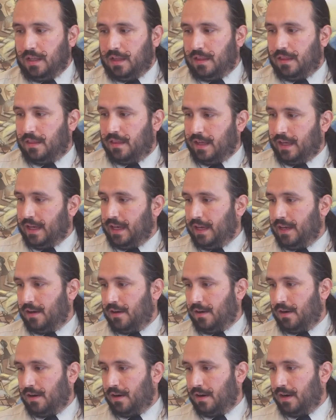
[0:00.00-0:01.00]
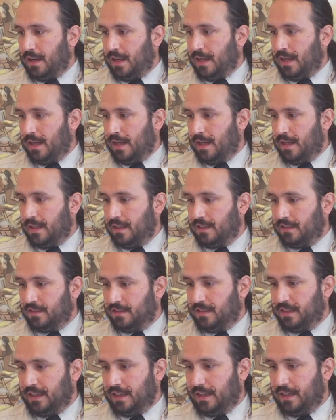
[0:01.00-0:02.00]
They are,
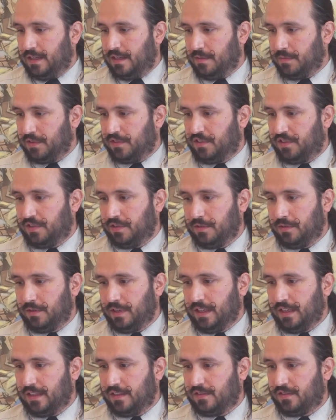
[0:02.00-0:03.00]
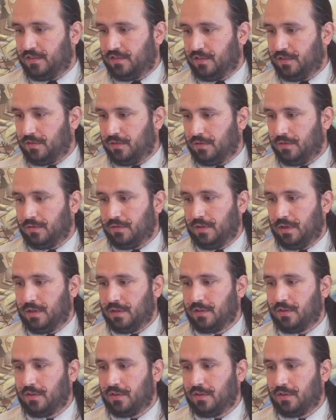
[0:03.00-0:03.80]
number 2 is to